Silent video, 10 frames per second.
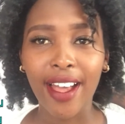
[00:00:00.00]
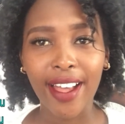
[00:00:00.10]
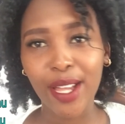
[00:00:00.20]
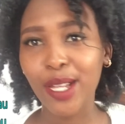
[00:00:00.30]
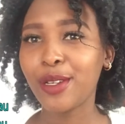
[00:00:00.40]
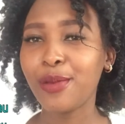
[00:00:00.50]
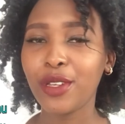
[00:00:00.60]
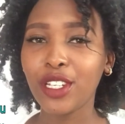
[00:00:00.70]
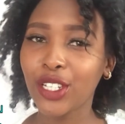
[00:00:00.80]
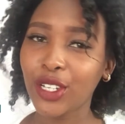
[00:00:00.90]

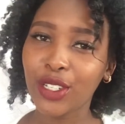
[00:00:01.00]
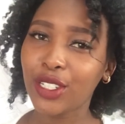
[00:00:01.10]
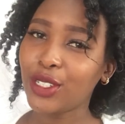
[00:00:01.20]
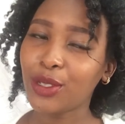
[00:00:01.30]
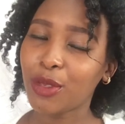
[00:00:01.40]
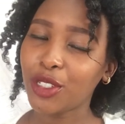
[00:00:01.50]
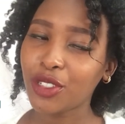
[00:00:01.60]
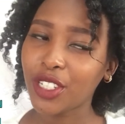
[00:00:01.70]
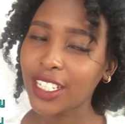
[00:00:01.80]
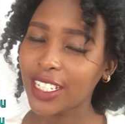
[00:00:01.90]
make sure you
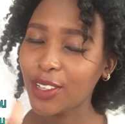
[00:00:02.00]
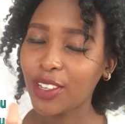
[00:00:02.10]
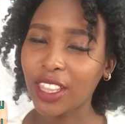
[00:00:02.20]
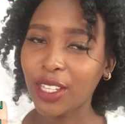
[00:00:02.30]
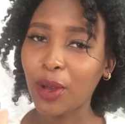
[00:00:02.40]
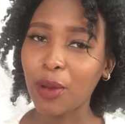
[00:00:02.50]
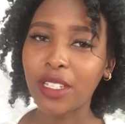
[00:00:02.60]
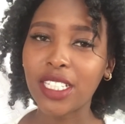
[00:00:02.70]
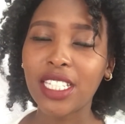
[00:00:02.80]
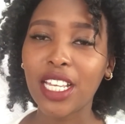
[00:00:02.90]
mention it down in the
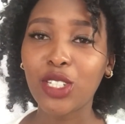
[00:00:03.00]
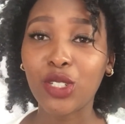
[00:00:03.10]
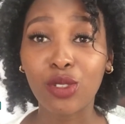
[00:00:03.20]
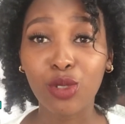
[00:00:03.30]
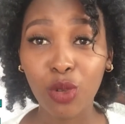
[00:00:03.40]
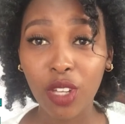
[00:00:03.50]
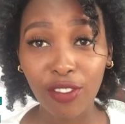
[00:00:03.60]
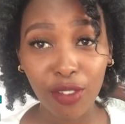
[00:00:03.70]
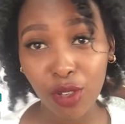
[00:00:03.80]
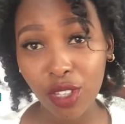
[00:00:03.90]
comment section. So
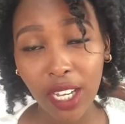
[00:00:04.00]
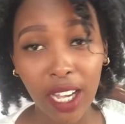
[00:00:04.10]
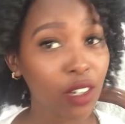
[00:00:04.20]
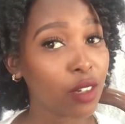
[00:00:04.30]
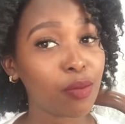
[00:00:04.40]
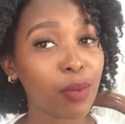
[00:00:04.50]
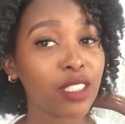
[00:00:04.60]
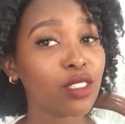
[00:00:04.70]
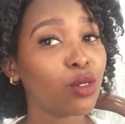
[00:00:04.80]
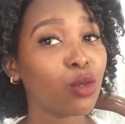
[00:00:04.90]
if you're the kind of
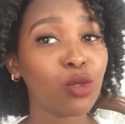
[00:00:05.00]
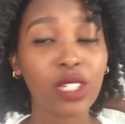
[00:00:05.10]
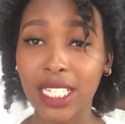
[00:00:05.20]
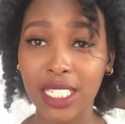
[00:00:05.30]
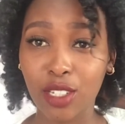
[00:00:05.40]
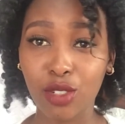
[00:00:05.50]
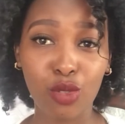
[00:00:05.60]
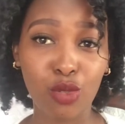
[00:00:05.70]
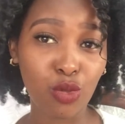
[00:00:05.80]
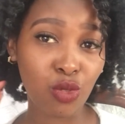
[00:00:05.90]
person who
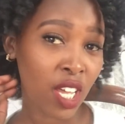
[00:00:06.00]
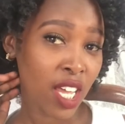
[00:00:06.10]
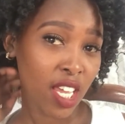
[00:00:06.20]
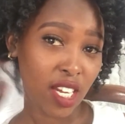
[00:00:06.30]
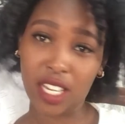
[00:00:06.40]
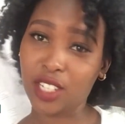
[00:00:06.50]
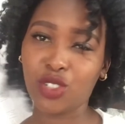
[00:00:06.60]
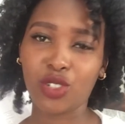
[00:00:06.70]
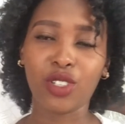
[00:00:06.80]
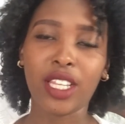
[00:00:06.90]
doesn't do
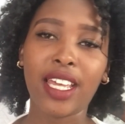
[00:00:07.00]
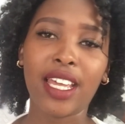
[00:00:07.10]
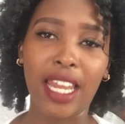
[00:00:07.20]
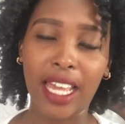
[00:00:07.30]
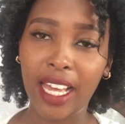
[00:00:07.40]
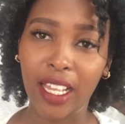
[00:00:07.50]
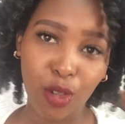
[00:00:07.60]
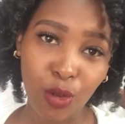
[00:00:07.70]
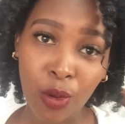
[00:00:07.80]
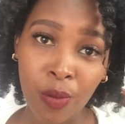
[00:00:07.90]
natural hair like I
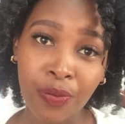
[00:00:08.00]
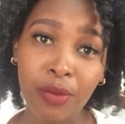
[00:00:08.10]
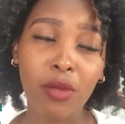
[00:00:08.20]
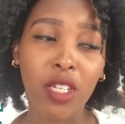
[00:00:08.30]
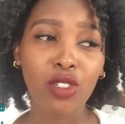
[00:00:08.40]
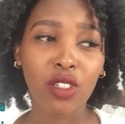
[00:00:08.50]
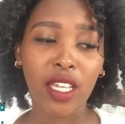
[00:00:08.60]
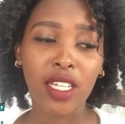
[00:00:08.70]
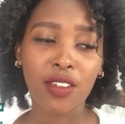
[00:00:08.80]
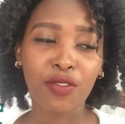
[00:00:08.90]
do, make sure
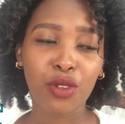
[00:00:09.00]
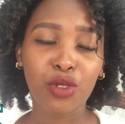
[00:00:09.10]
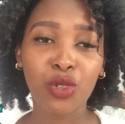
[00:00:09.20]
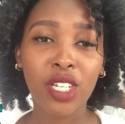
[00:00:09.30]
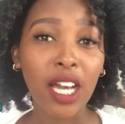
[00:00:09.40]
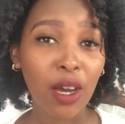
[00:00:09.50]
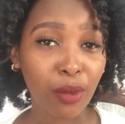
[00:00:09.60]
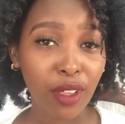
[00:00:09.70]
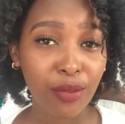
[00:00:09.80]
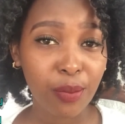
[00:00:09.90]
that if you're doing a wave,